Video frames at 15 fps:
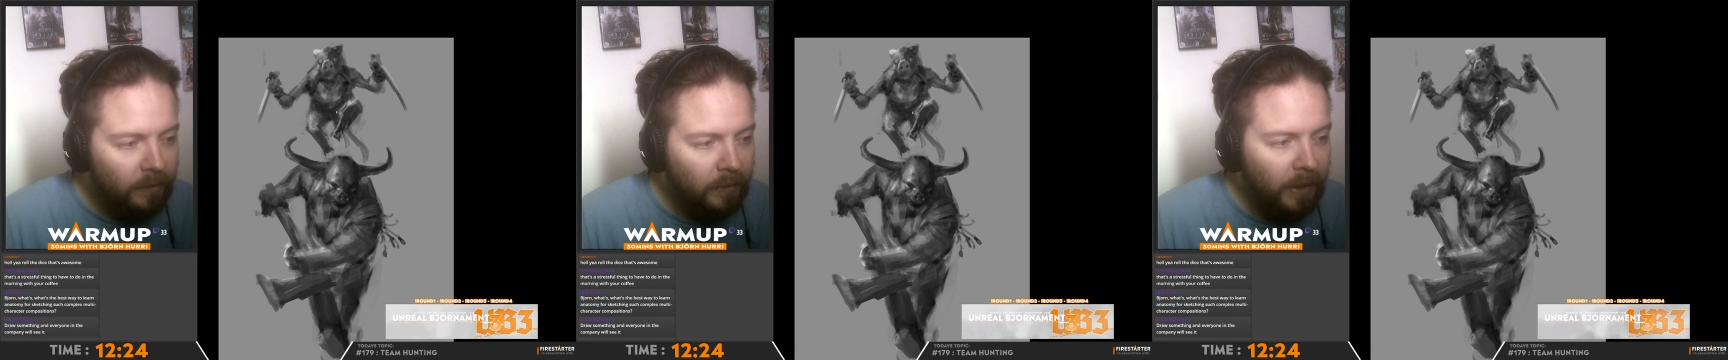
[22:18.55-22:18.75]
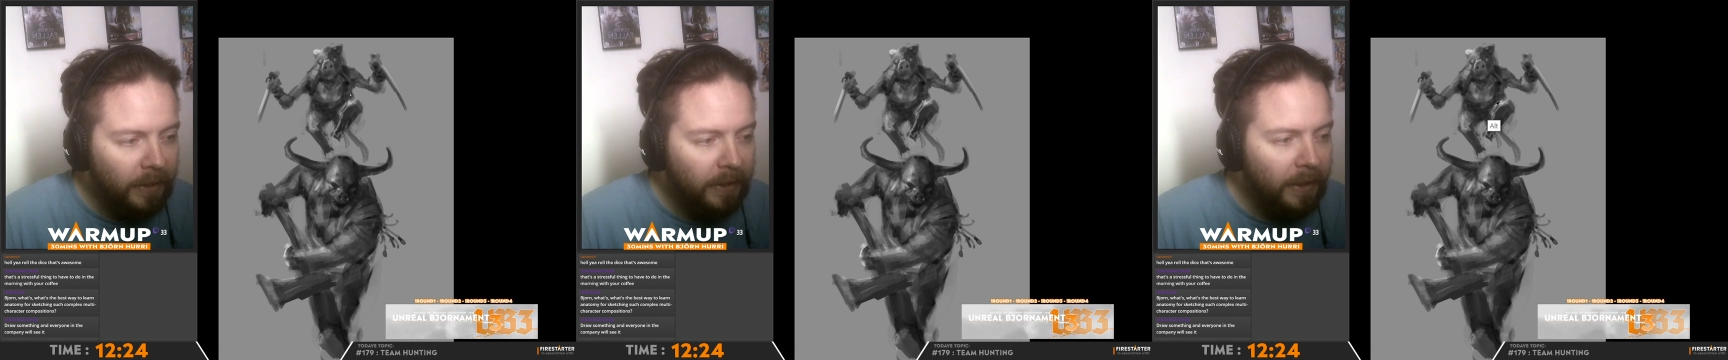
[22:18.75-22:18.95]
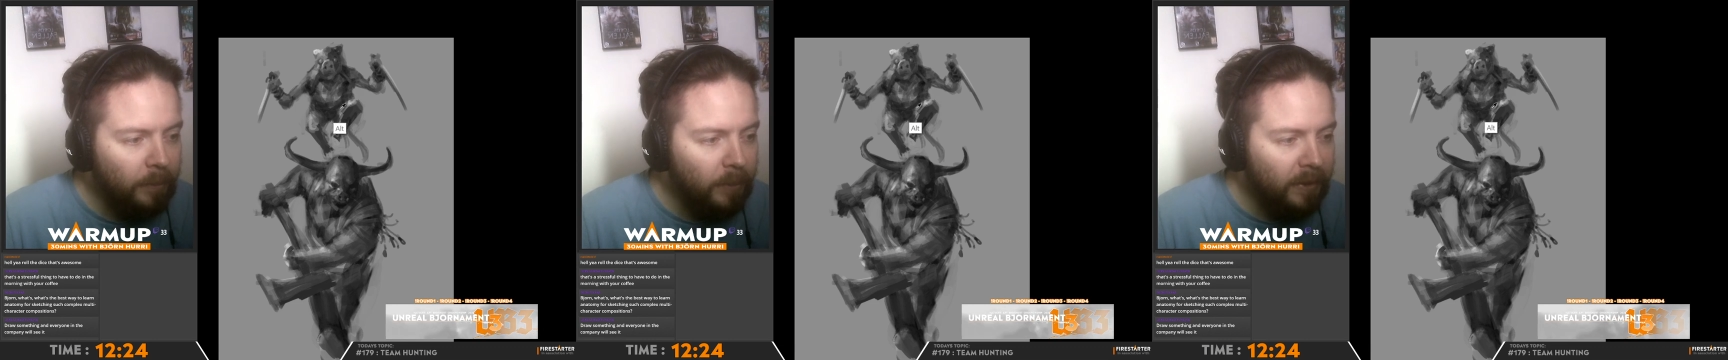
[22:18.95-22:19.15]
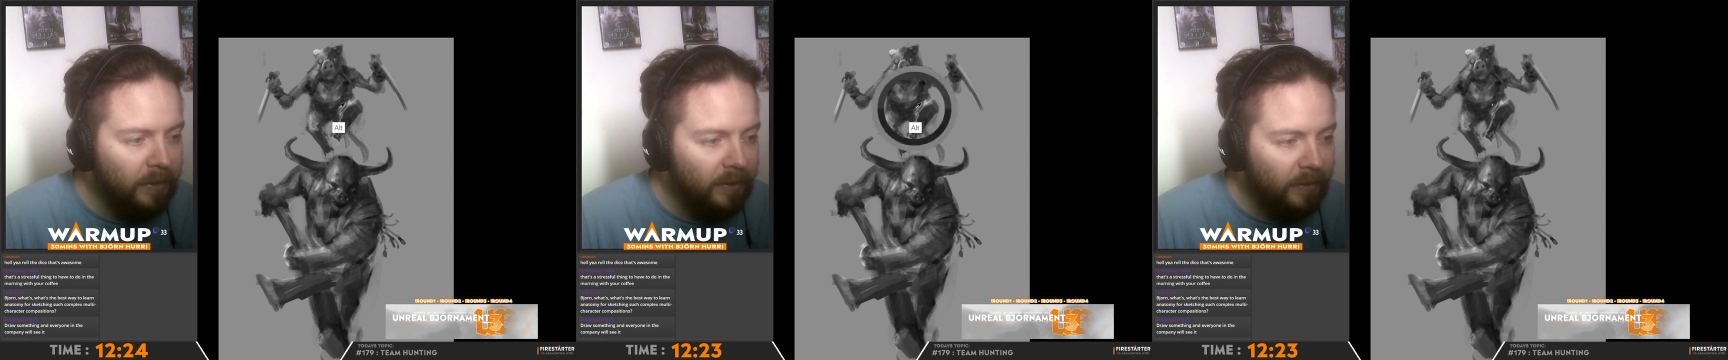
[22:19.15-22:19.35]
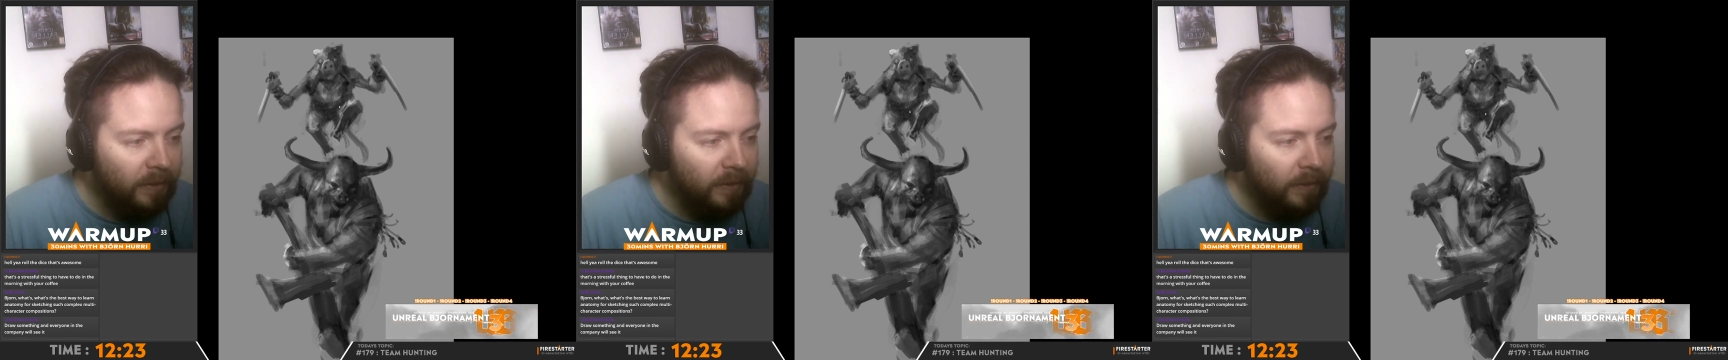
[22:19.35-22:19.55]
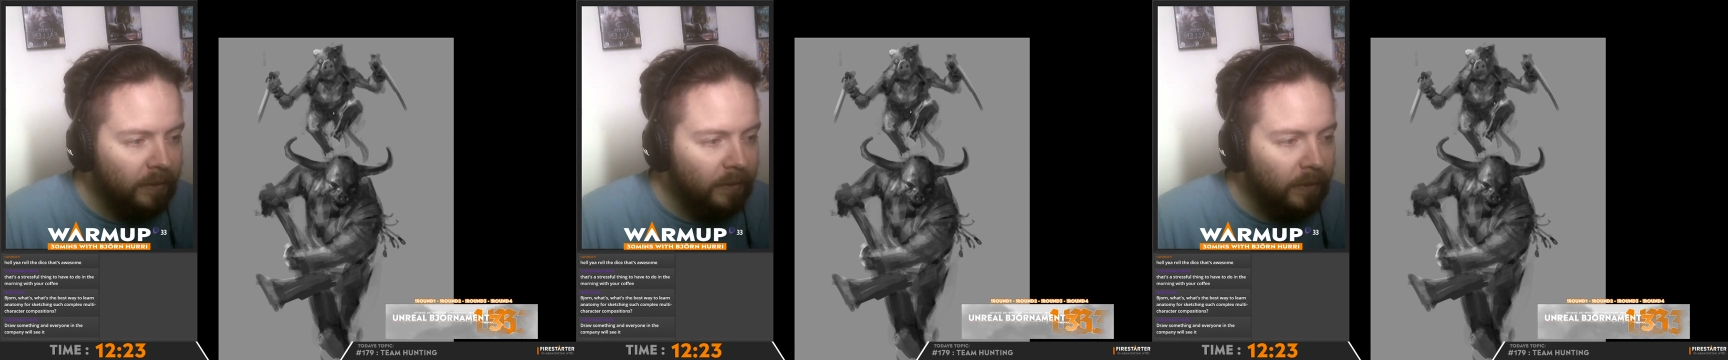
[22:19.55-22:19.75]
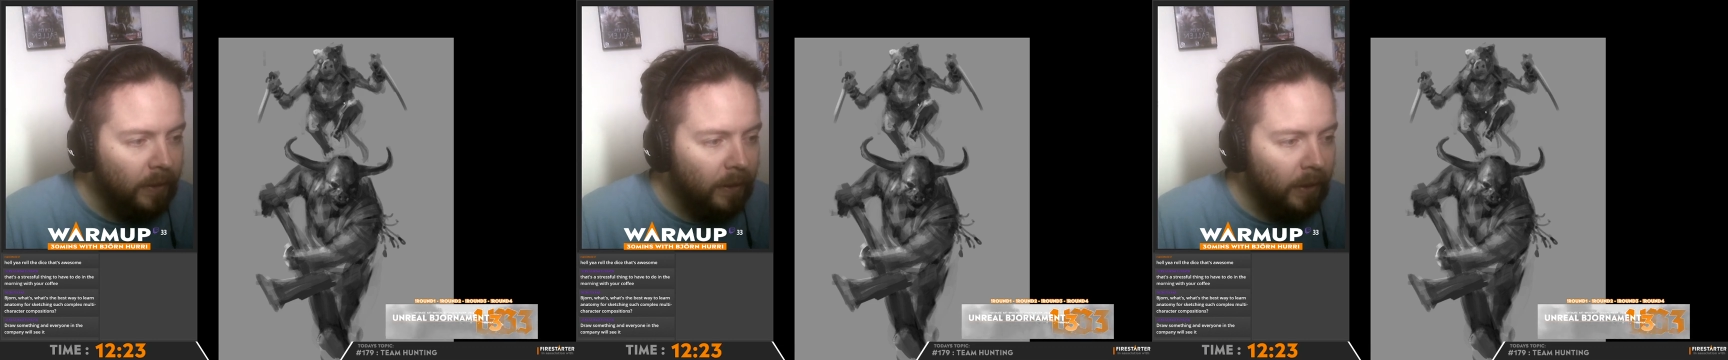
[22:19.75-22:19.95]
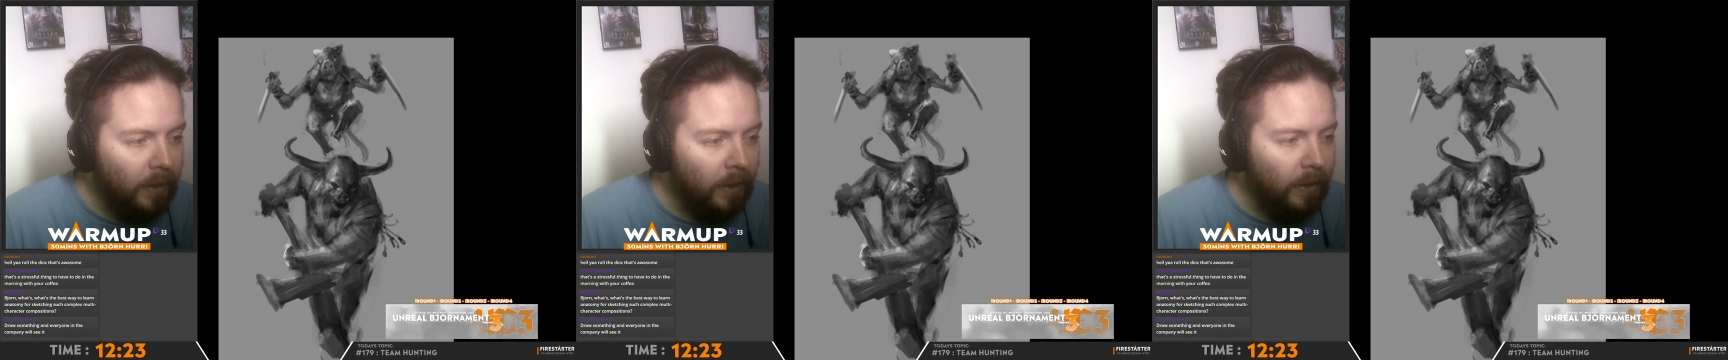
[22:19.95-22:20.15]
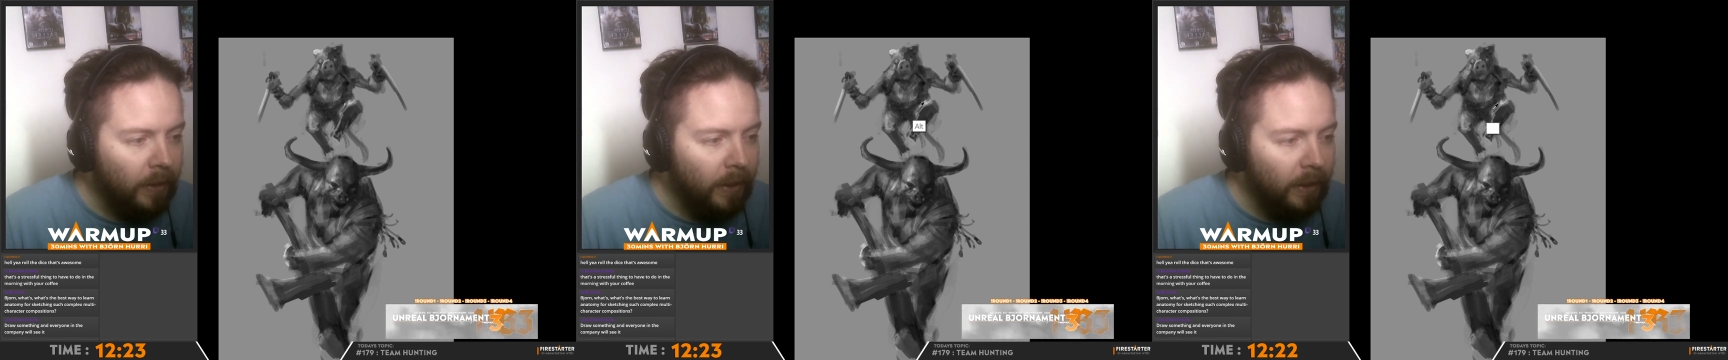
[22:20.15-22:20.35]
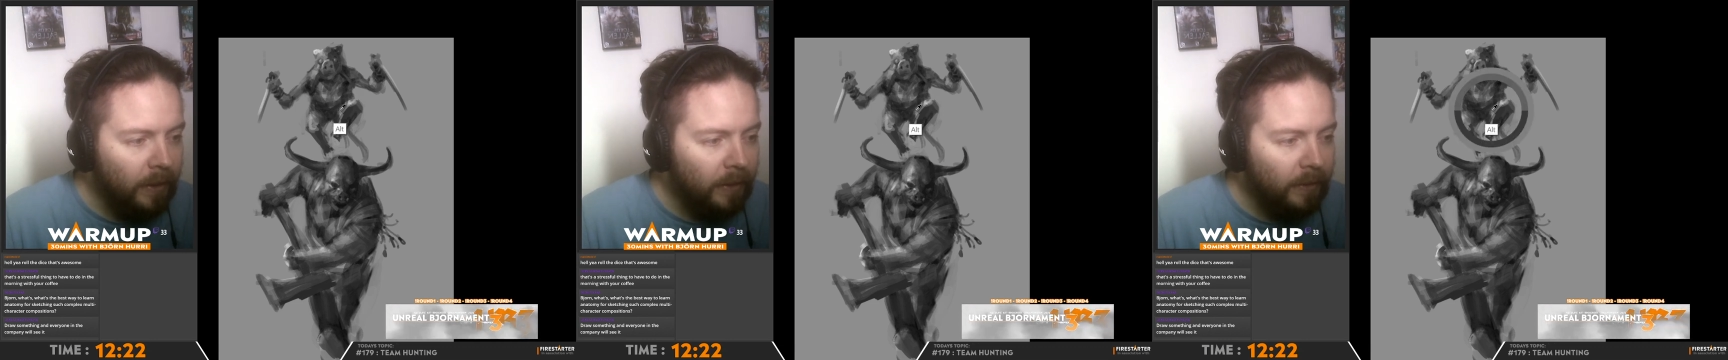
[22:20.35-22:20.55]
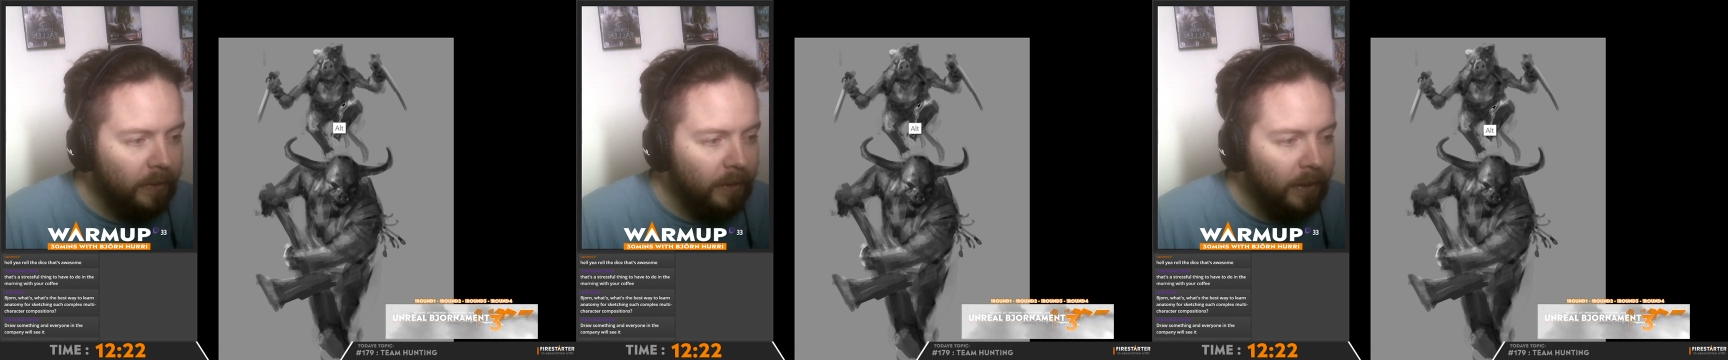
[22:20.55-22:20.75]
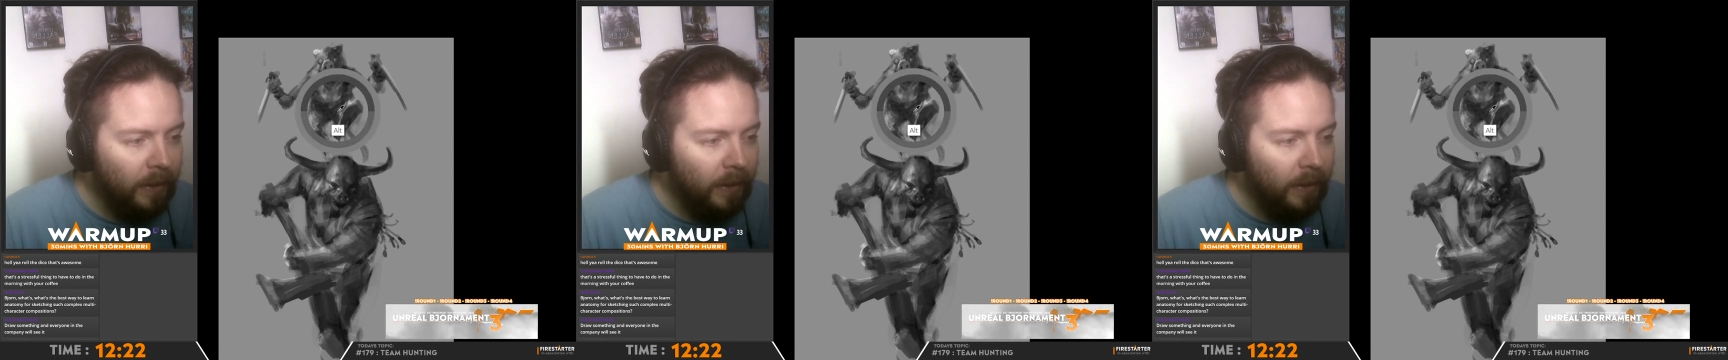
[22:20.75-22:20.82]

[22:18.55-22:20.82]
uninhibited and